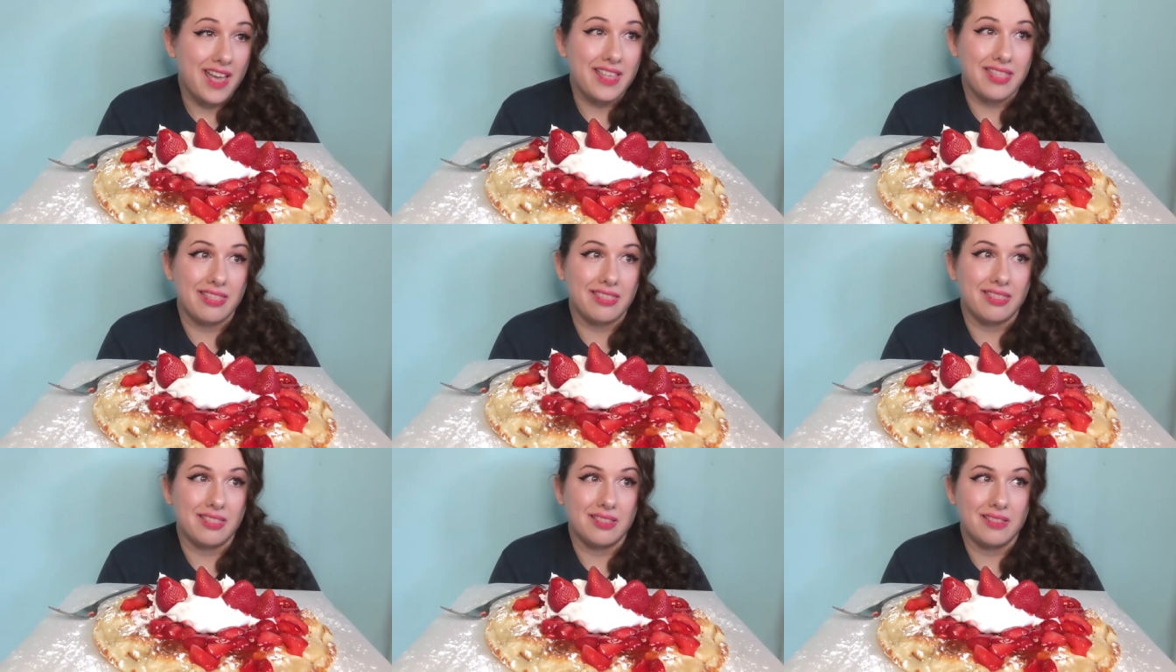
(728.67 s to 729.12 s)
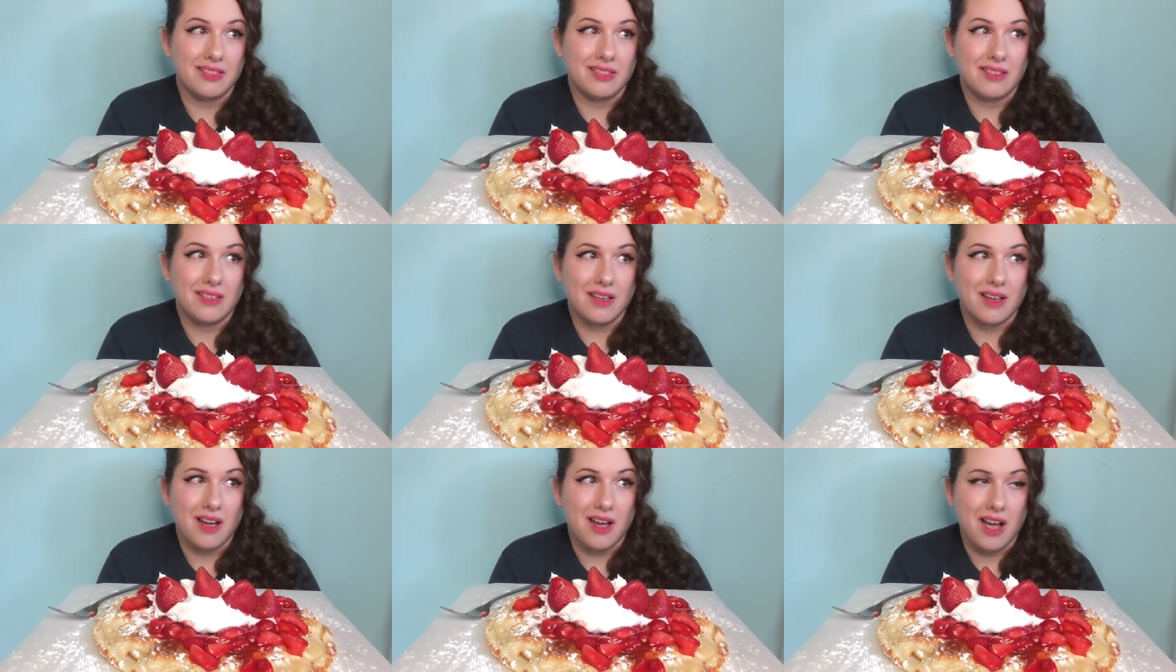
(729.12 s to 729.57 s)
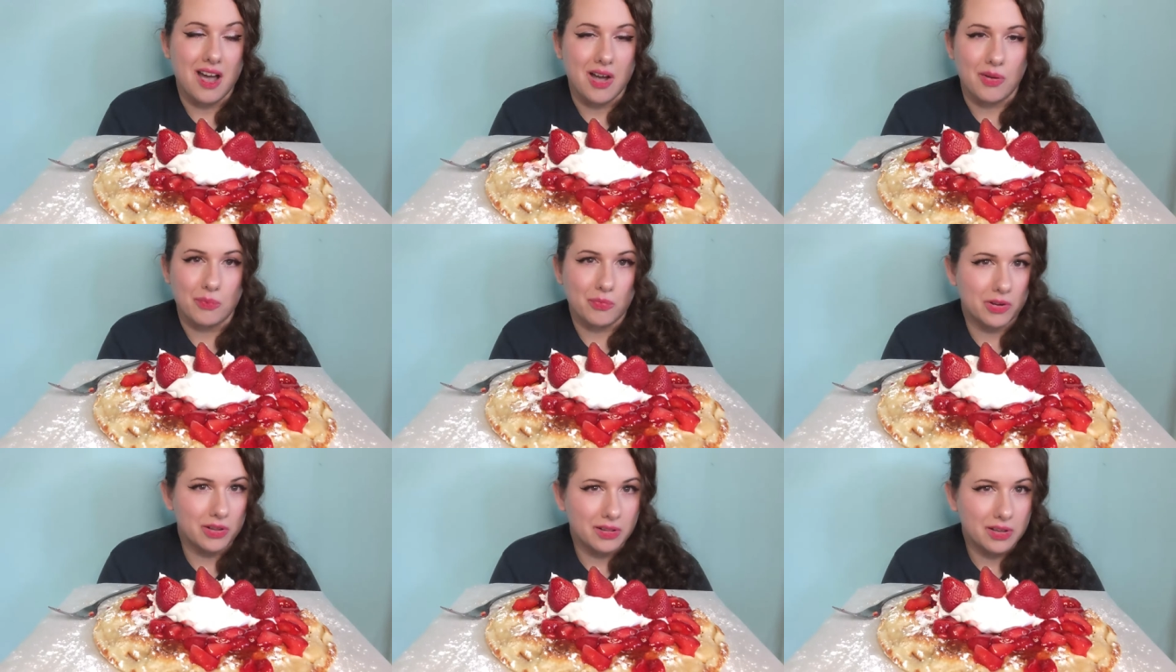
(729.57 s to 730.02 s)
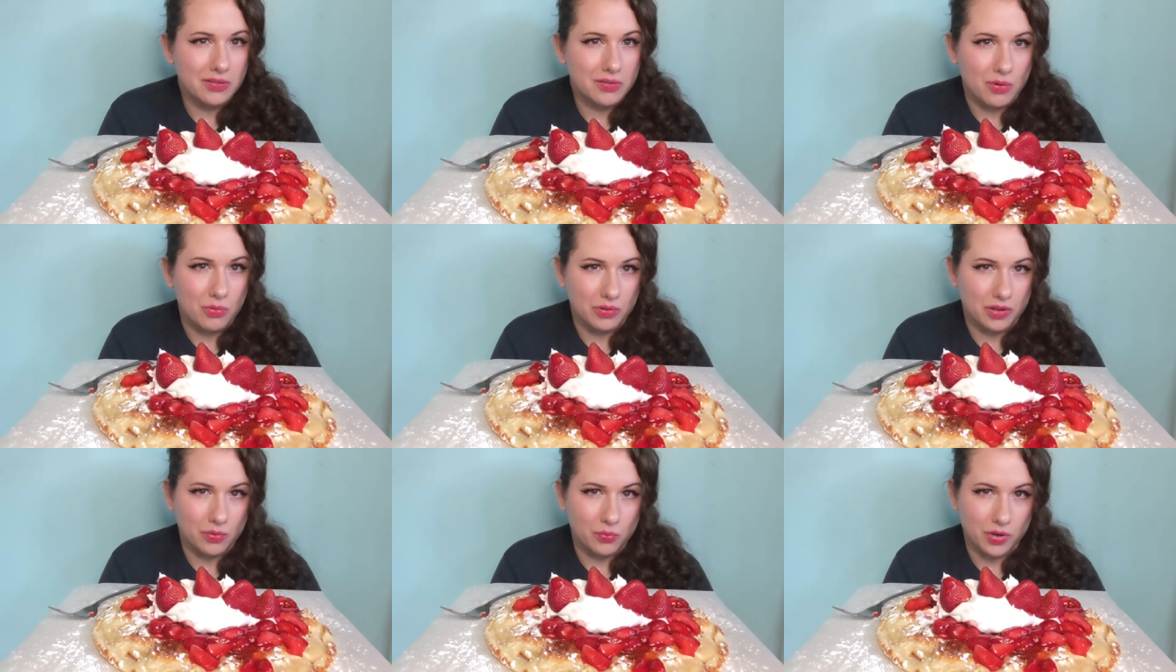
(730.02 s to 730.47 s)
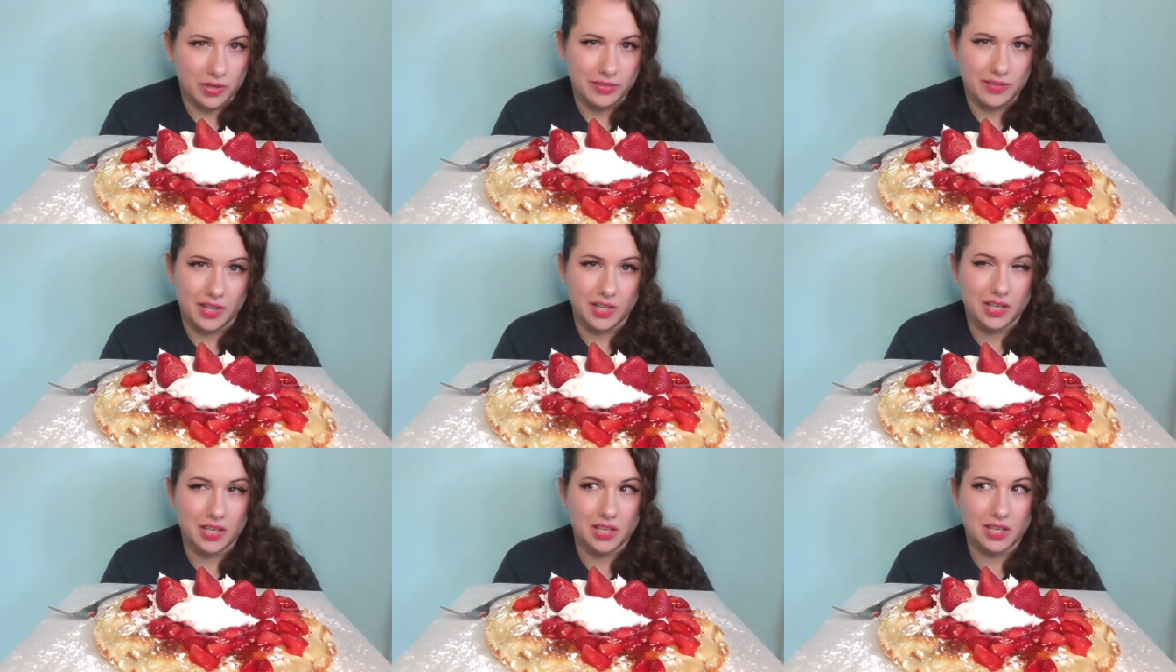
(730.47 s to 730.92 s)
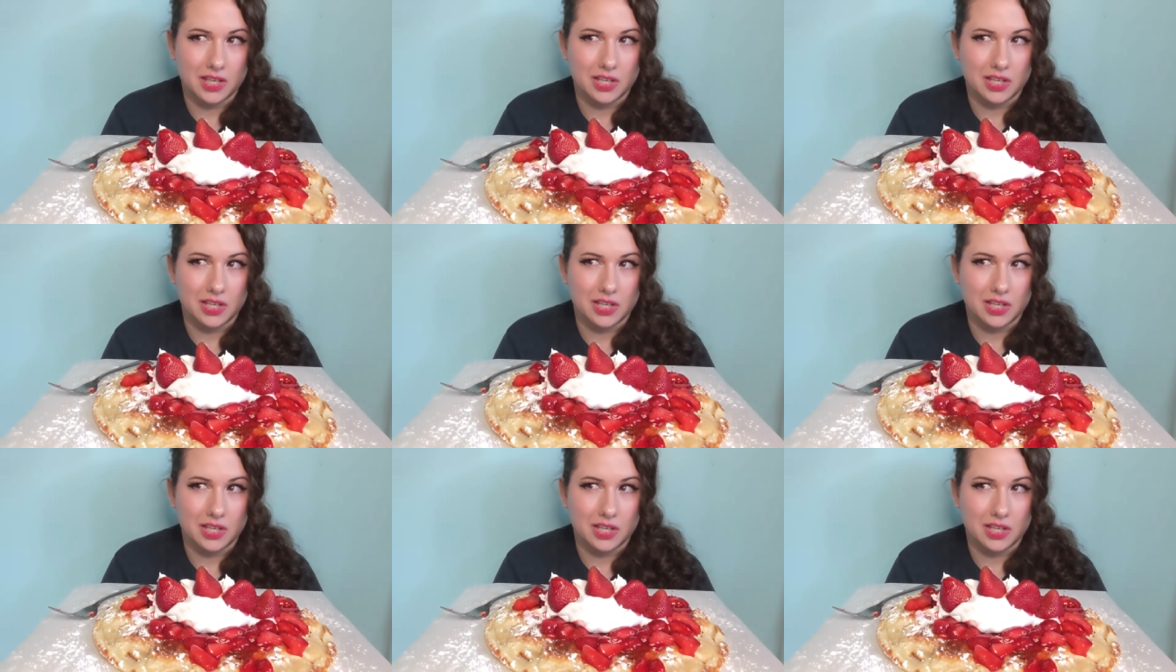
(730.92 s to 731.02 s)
And I'm really the only one that